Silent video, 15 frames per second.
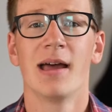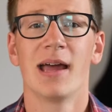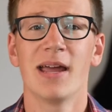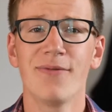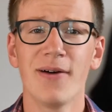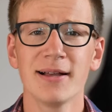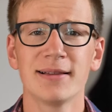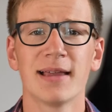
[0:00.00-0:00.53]

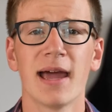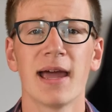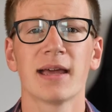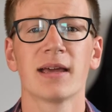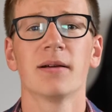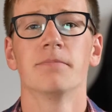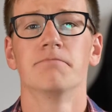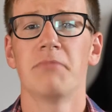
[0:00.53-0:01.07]
If I
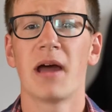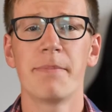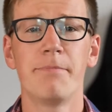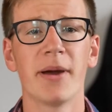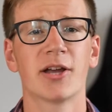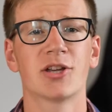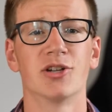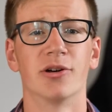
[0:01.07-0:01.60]
take a
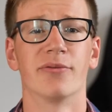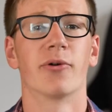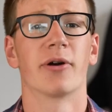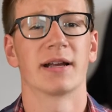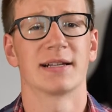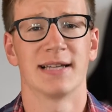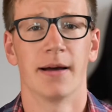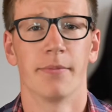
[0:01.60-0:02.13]
picture, for
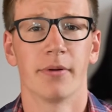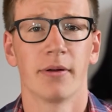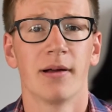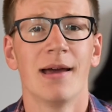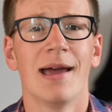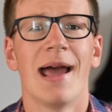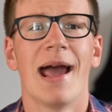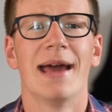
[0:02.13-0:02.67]
example,
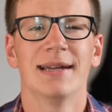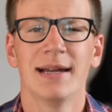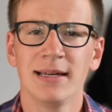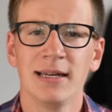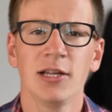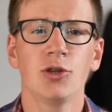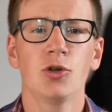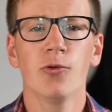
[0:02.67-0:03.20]
and I
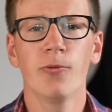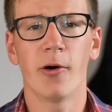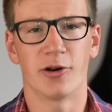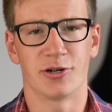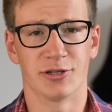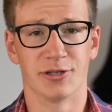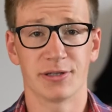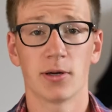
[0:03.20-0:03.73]
need two
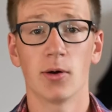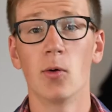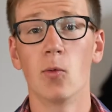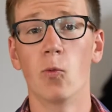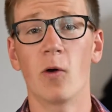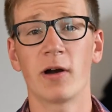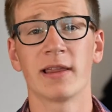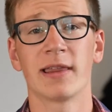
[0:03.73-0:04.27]
versions,
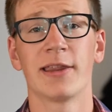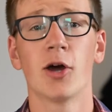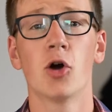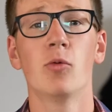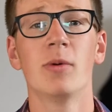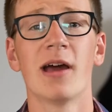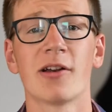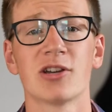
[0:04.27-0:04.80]
one in
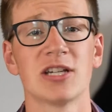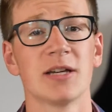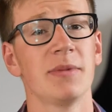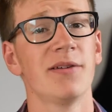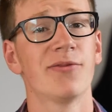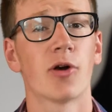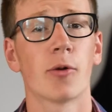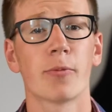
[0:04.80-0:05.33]
Adobe
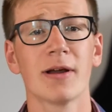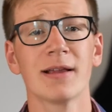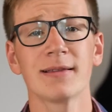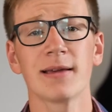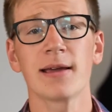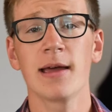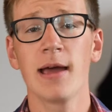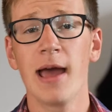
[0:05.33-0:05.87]
RGB for
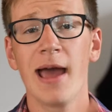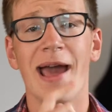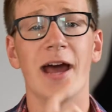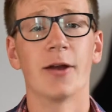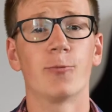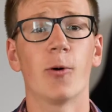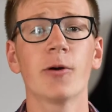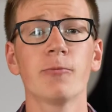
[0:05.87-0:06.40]
printing
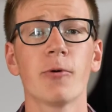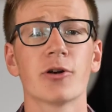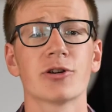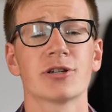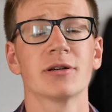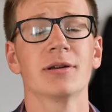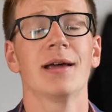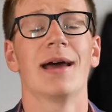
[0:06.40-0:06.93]
and one
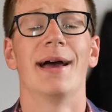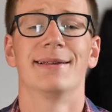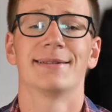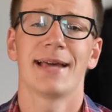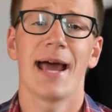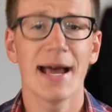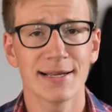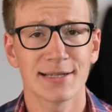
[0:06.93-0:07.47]
version
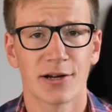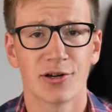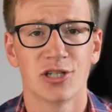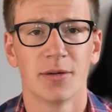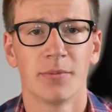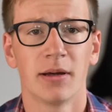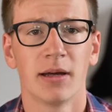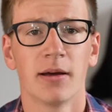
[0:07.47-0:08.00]
as
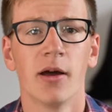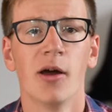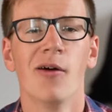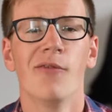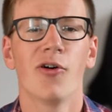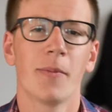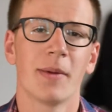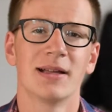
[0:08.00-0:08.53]
sRGB
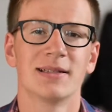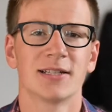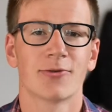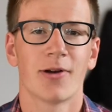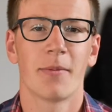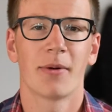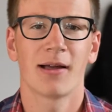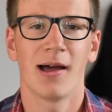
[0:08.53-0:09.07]
for my
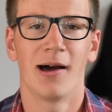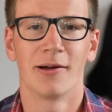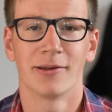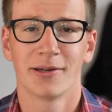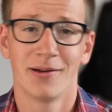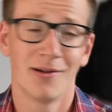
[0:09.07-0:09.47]
Instagram account.